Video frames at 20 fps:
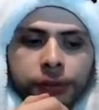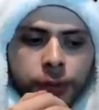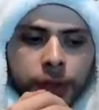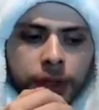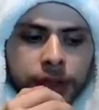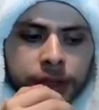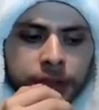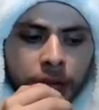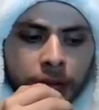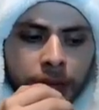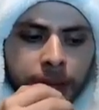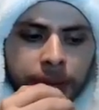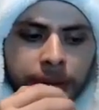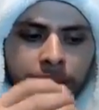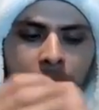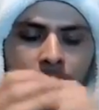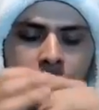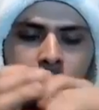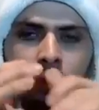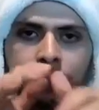We're going to talk about
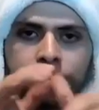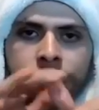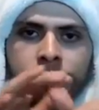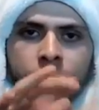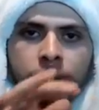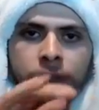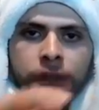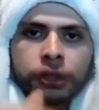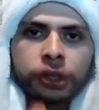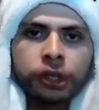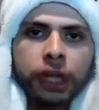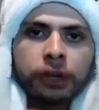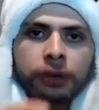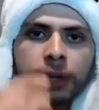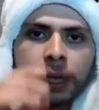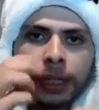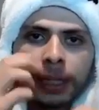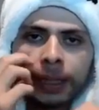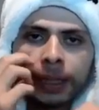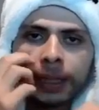how you can start
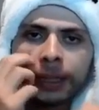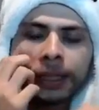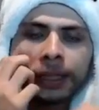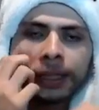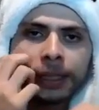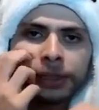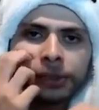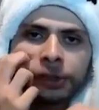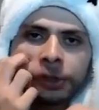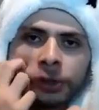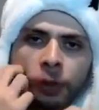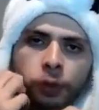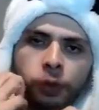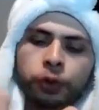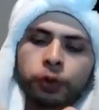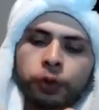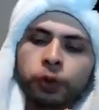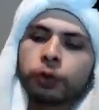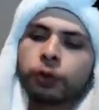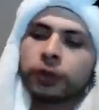generating the
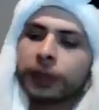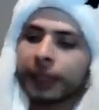social